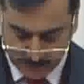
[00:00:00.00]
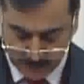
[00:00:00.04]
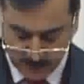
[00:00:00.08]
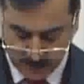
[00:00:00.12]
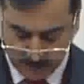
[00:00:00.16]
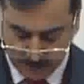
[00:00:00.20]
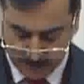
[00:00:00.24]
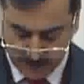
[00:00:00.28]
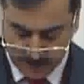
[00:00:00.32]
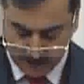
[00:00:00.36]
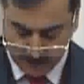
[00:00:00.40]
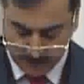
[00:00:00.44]

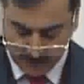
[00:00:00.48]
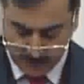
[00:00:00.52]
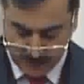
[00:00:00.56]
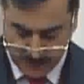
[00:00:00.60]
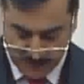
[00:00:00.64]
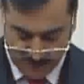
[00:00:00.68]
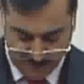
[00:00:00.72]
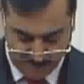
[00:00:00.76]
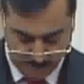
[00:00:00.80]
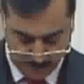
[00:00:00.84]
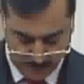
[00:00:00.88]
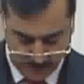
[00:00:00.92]
Turkish
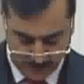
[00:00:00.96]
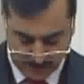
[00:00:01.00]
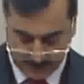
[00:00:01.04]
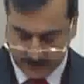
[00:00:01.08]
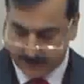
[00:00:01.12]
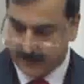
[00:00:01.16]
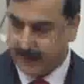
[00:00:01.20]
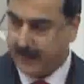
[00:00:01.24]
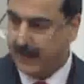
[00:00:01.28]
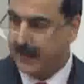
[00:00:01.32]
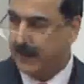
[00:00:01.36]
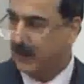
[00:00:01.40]
people have
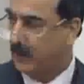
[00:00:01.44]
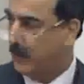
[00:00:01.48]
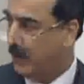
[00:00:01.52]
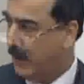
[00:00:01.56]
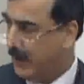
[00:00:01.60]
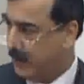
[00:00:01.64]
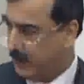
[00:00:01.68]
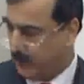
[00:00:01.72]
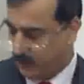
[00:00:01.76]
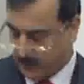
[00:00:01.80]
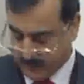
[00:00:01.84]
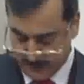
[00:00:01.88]
made great
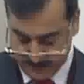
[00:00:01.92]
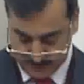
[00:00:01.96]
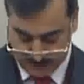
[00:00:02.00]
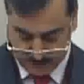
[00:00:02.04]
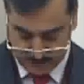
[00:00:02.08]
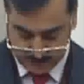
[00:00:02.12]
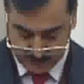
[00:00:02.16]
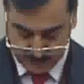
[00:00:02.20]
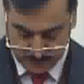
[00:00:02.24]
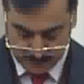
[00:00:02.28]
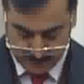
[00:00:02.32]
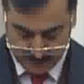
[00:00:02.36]

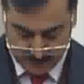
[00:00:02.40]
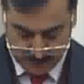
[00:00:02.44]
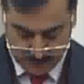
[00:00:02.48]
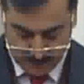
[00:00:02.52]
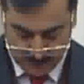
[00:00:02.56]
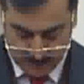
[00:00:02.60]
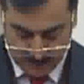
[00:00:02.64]
conquests,